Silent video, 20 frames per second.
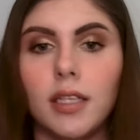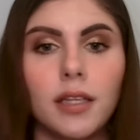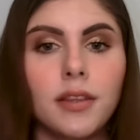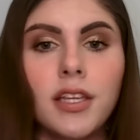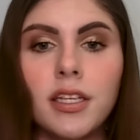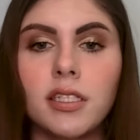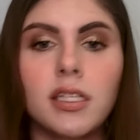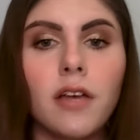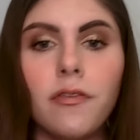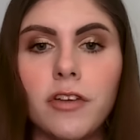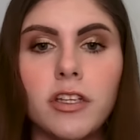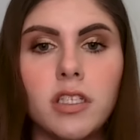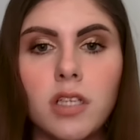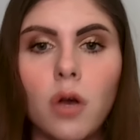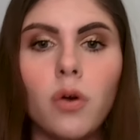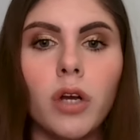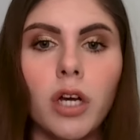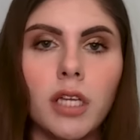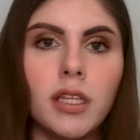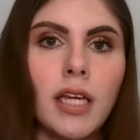This stuff is
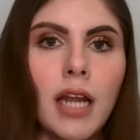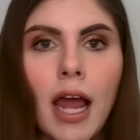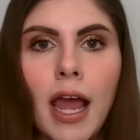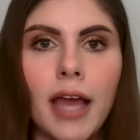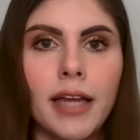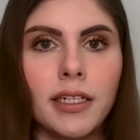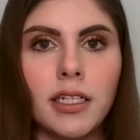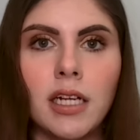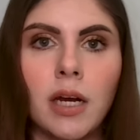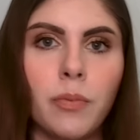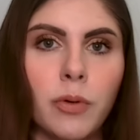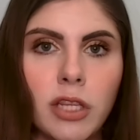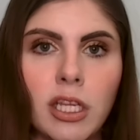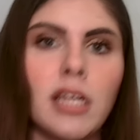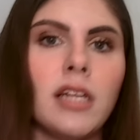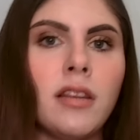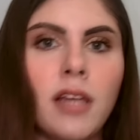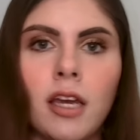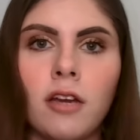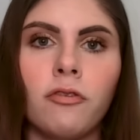so good that I ended up with
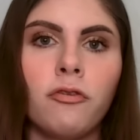it in like